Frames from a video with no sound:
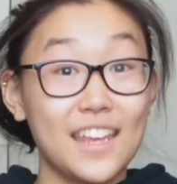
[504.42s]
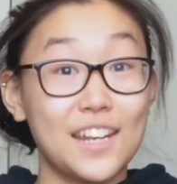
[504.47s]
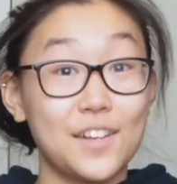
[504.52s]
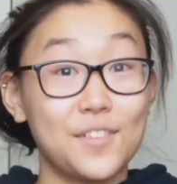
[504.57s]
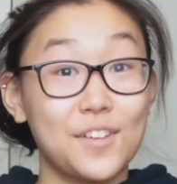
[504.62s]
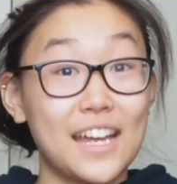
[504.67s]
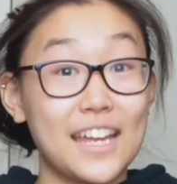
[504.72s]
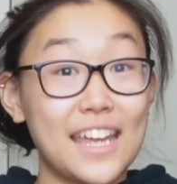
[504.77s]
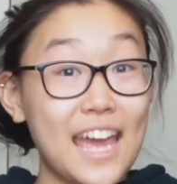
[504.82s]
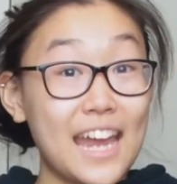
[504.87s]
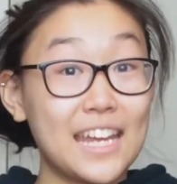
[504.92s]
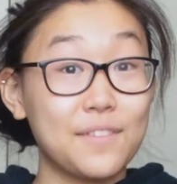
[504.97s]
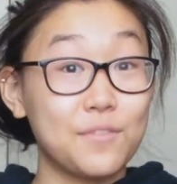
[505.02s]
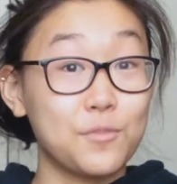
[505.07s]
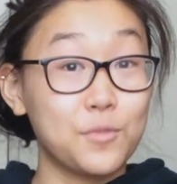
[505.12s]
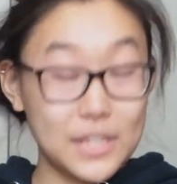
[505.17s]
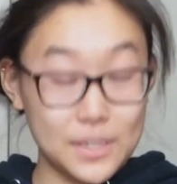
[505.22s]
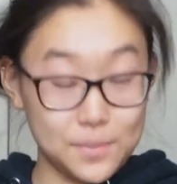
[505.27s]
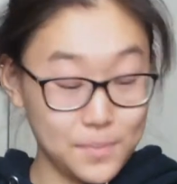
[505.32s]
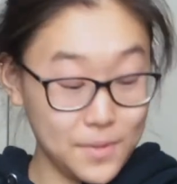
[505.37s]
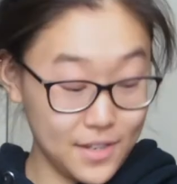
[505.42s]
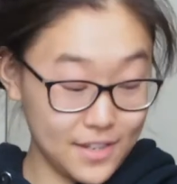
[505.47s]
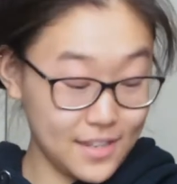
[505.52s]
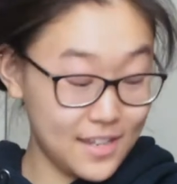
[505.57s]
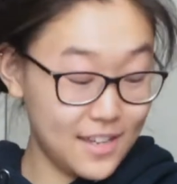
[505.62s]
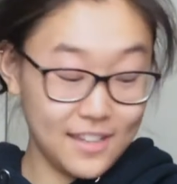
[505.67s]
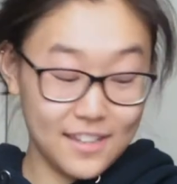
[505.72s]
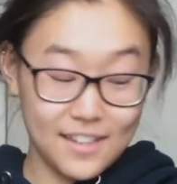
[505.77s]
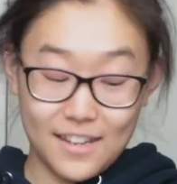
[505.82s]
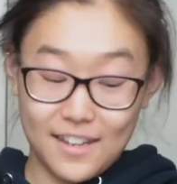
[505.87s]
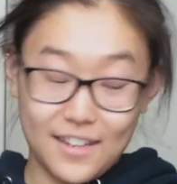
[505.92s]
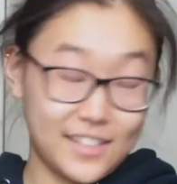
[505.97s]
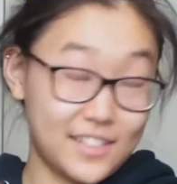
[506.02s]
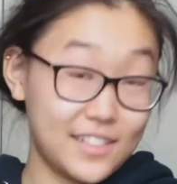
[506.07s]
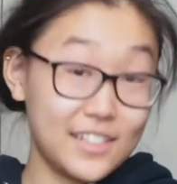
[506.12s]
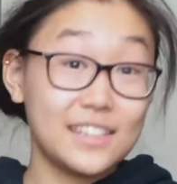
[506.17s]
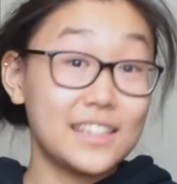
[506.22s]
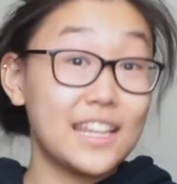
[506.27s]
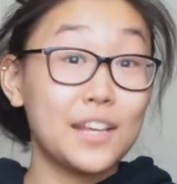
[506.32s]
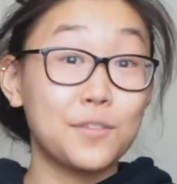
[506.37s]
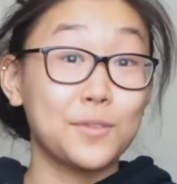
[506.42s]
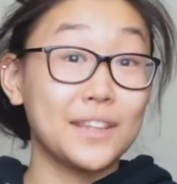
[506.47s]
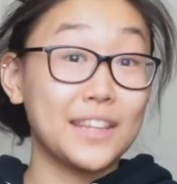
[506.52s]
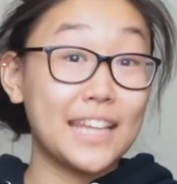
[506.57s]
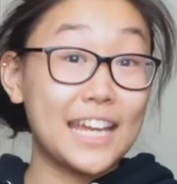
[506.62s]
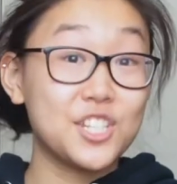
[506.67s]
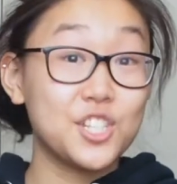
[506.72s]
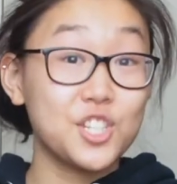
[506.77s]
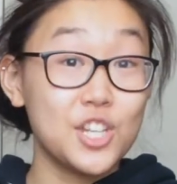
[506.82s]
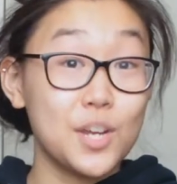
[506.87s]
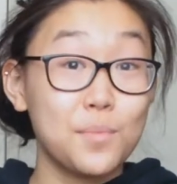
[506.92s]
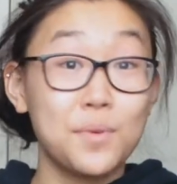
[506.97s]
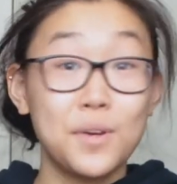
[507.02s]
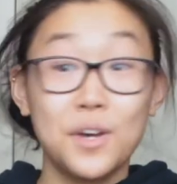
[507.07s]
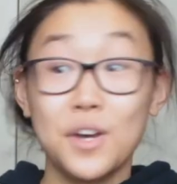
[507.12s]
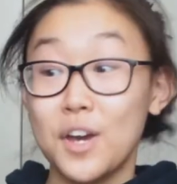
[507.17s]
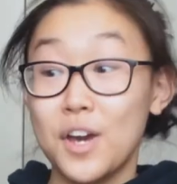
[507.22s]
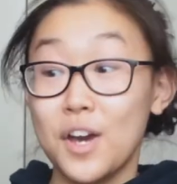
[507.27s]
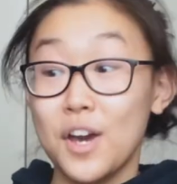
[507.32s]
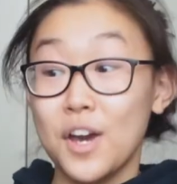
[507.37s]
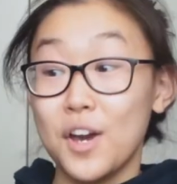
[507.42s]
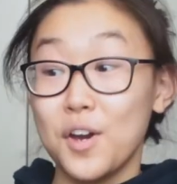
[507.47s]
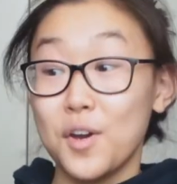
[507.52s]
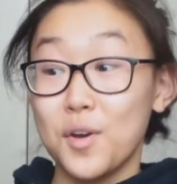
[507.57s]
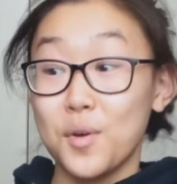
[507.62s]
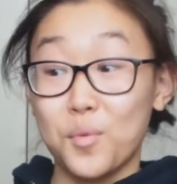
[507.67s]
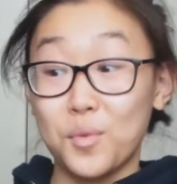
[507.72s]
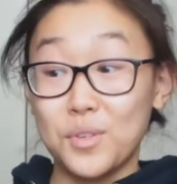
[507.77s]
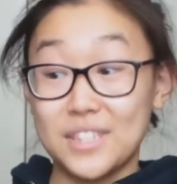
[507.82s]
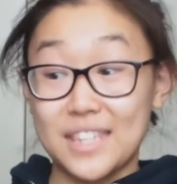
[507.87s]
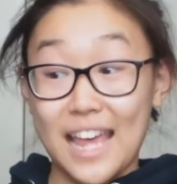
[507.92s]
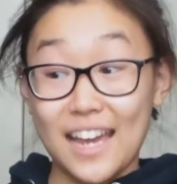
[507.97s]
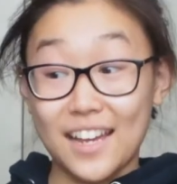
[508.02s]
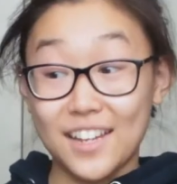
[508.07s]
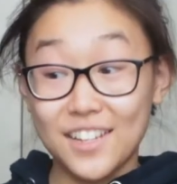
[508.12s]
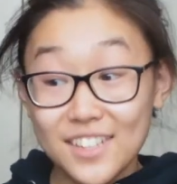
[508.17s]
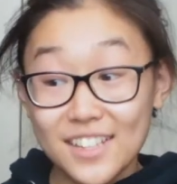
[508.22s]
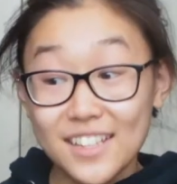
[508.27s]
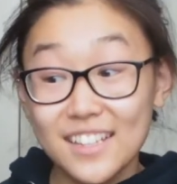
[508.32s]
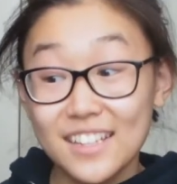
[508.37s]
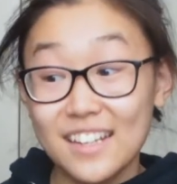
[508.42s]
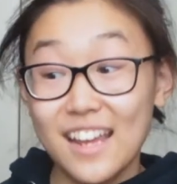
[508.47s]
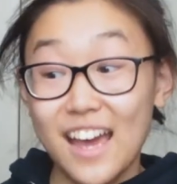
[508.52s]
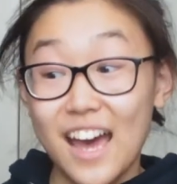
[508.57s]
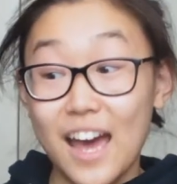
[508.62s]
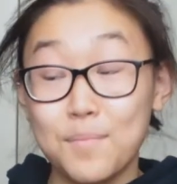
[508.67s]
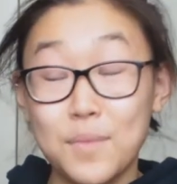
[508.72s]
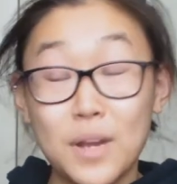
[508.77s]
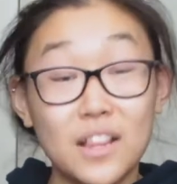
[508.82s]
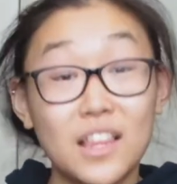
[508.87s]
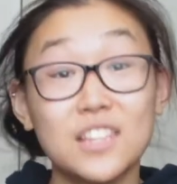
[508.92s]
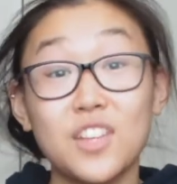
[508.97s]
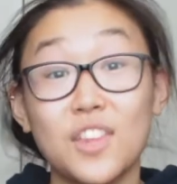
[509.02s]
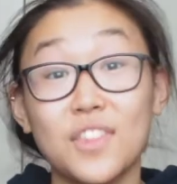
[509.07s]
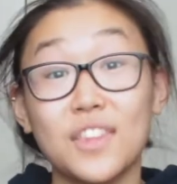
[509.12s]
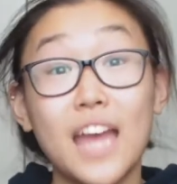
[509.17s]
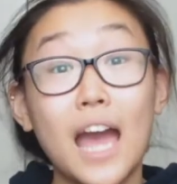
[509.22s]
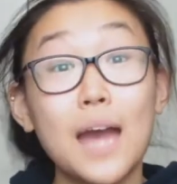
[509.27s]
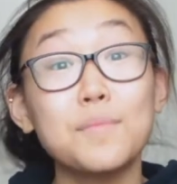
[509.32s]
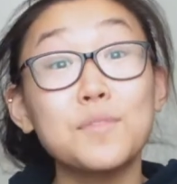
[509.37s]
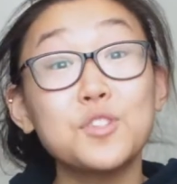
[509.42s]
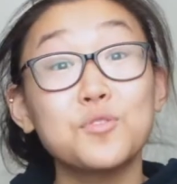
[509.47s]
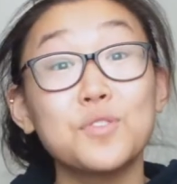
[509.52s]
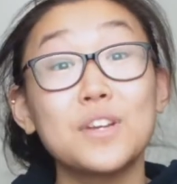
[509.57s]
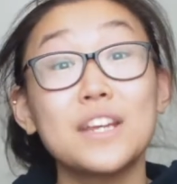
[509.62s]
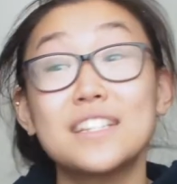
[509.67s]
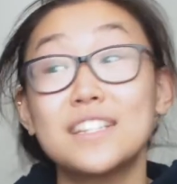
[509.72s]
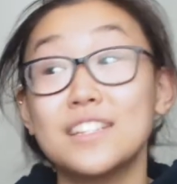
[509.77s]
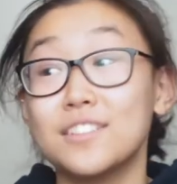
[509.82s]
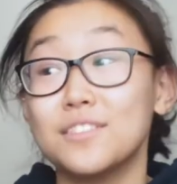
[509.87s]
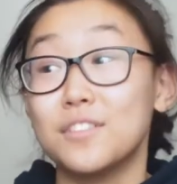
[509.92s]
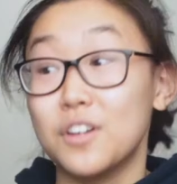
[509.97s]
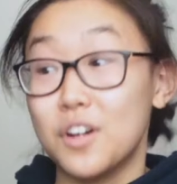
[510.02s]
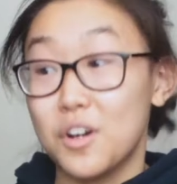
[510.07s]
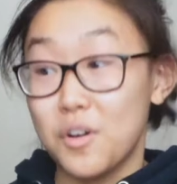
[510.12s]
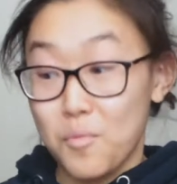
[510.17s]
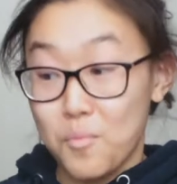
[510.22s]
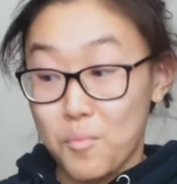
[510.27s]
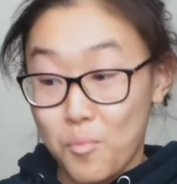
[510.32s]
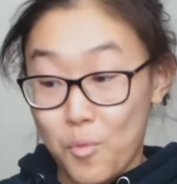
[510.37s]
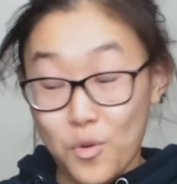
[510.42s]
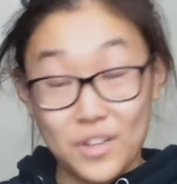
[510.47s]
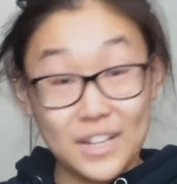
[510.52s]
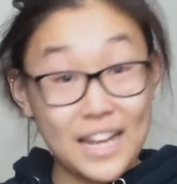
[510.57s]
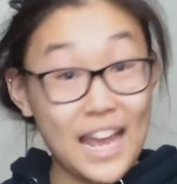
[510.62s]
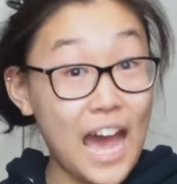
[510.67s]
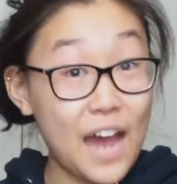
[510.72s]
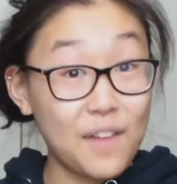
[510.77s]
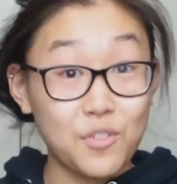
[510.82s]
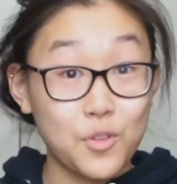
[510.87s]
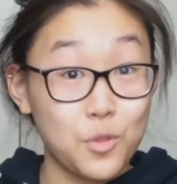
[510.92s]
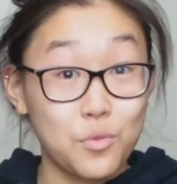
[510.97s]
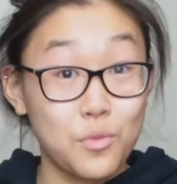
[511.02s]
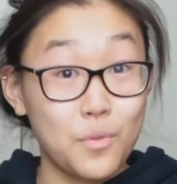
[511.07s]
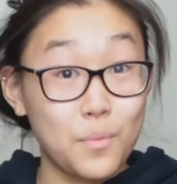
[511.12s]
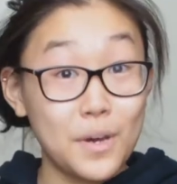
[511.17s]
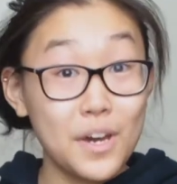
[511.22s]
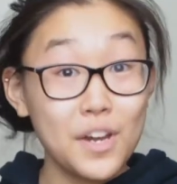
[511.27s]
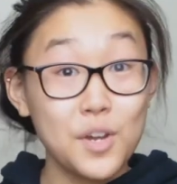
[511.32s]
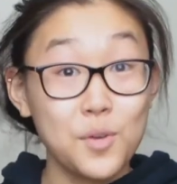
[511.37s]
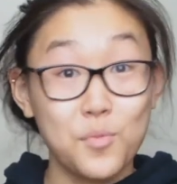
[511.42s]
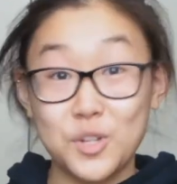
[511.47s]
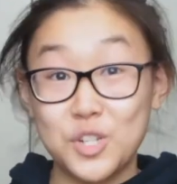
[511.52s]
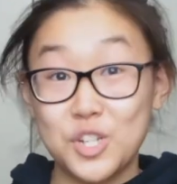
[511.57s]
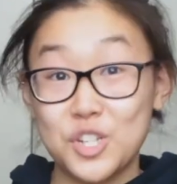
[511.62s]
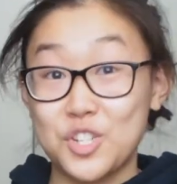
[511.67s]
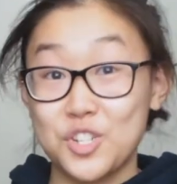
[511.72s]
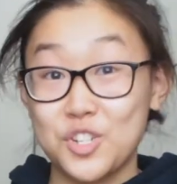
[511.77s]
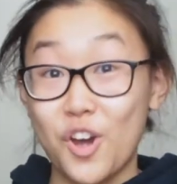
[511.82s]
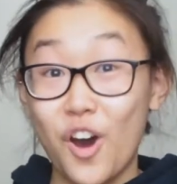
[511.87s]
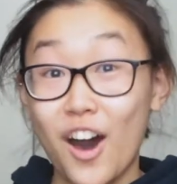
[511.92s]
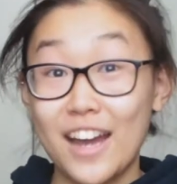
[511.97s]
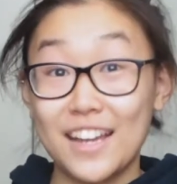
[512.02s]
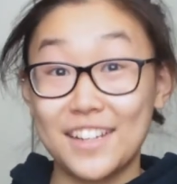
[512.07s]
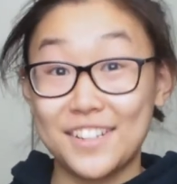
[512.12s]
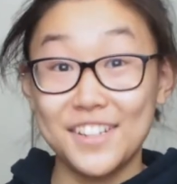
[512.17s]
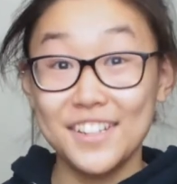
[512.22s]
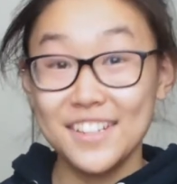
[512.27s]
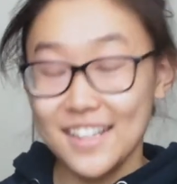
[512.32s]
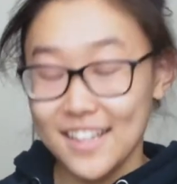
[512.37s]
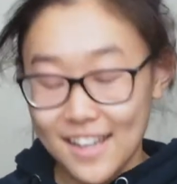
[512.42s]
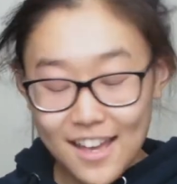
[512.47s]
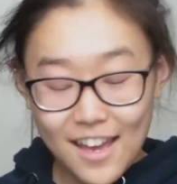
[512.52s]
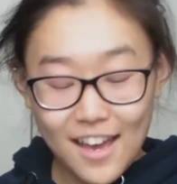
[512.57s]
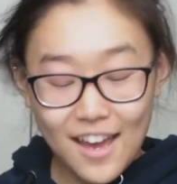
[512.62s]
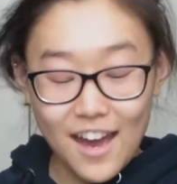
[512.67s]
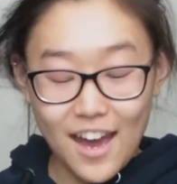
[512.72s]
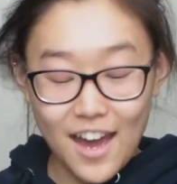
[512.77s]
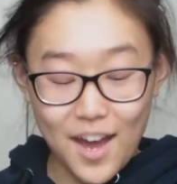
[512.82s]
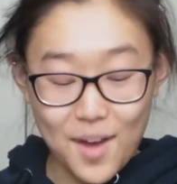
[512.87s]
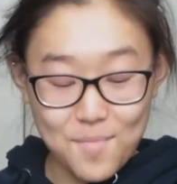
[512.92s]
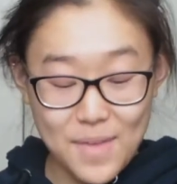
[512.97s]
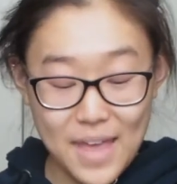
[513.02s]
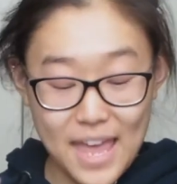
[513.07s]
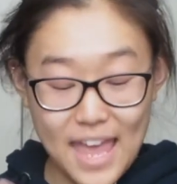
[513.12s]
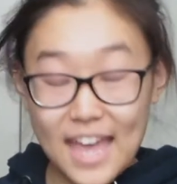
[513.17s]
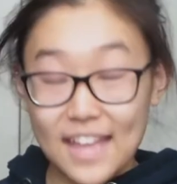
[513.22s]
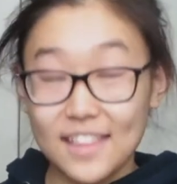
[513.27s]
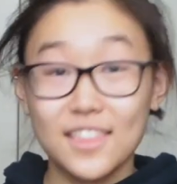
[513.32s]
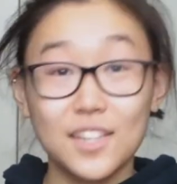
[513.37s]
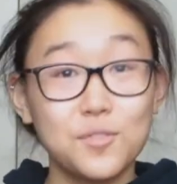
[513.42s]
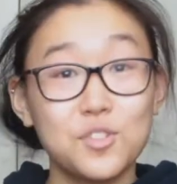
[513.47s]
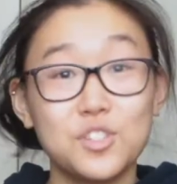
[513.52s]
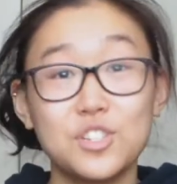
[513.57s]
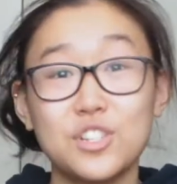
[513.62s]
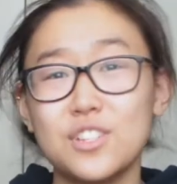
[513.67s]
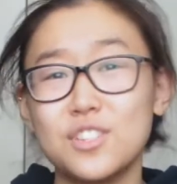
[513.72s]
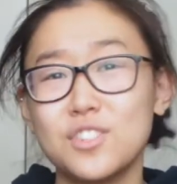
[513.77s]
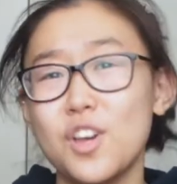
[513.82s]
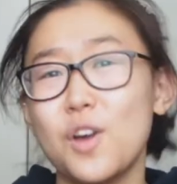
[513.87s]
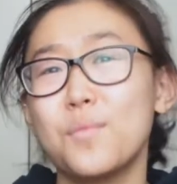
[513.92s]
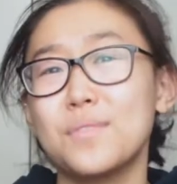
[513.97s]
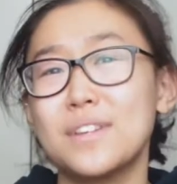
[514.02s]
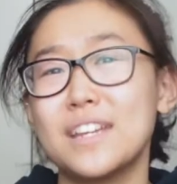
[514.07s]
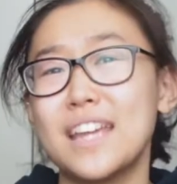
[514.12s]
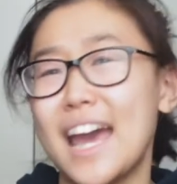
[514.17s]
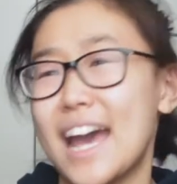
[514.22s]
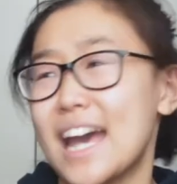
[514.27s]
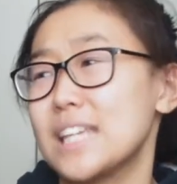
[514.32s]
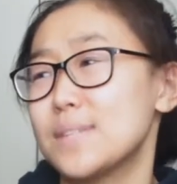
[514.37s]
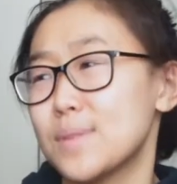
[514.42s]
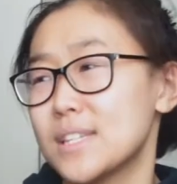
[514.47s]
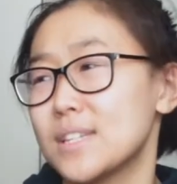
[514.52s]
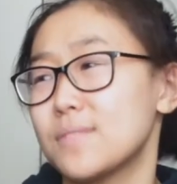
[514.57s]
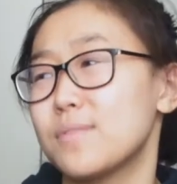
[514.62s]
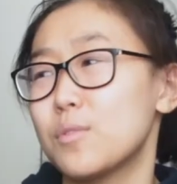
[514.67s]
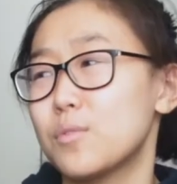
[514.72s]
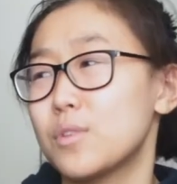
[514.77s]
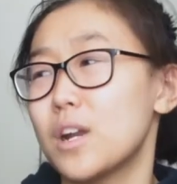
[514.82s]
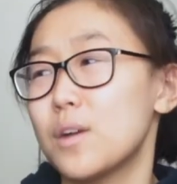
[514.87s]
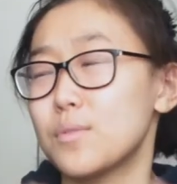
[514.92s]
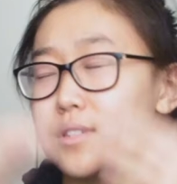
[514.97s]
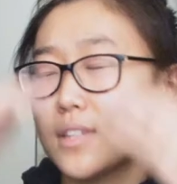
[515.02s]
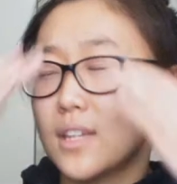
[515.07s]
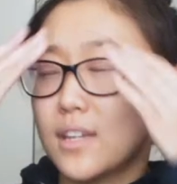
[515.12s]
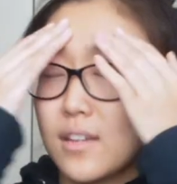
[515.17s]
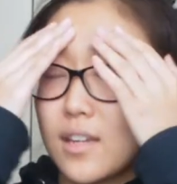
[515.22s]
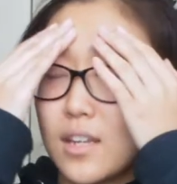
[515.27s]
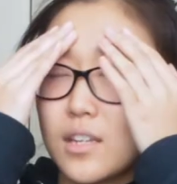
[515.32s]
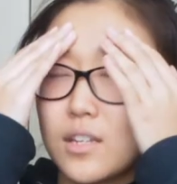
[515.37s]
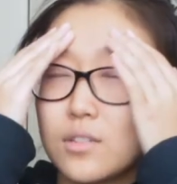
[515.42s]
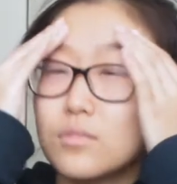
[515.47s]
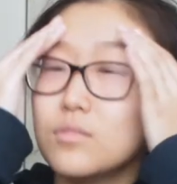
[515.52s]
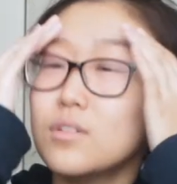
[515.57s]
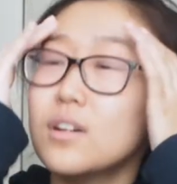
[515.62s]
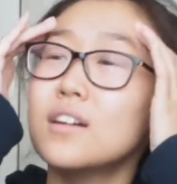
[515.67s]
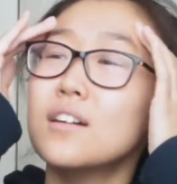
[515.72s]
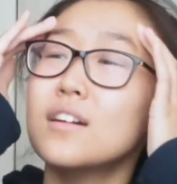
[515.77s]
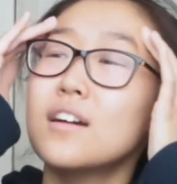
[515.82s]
Anyway, I can't even with this book. I didn't think the relationship was that good. I barely saw the chemistry till more than halfway through the book, which is not good. And there was just so many aspects of it where I was like, can you